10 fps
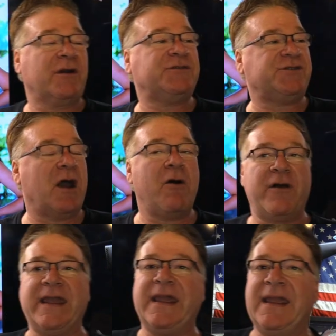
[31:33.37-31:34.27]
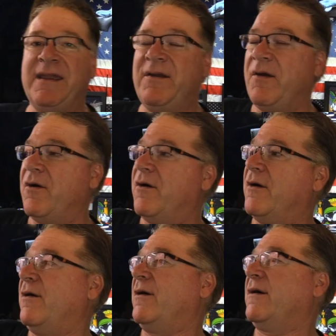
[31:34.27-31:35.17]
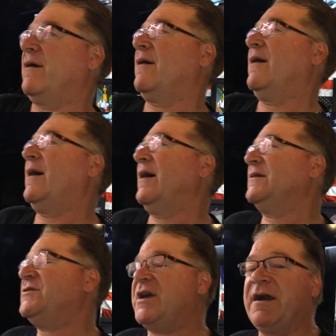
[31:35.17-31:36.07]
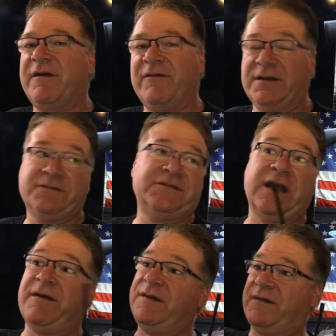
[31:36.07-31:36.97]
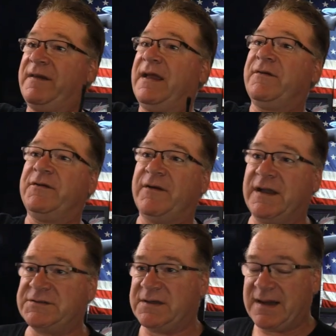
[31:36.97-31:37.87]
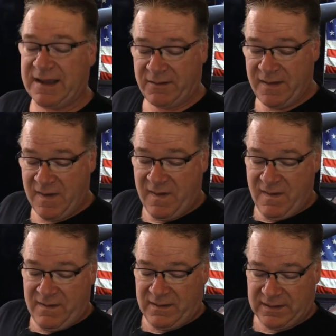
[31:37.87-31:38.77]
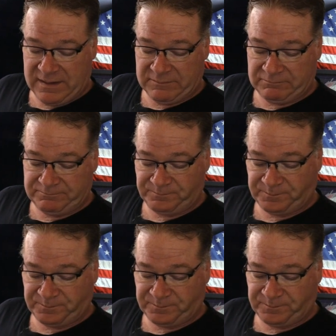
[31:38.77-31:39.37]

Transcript: or Joey or uh, Jerry. Well, Jerry's in the other direction now. Um,